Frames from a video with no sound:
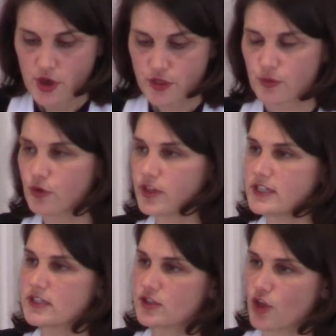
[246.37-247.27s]
Through
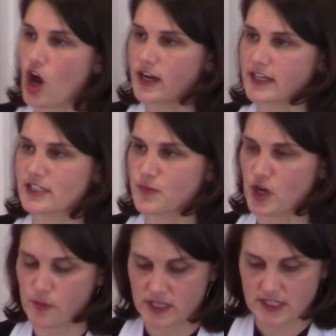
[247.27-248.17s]
these thought
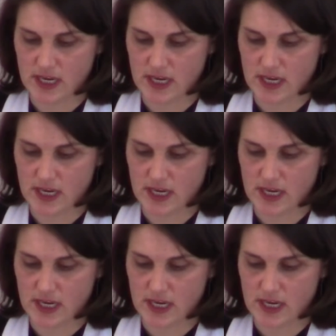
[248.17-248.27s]
experiments,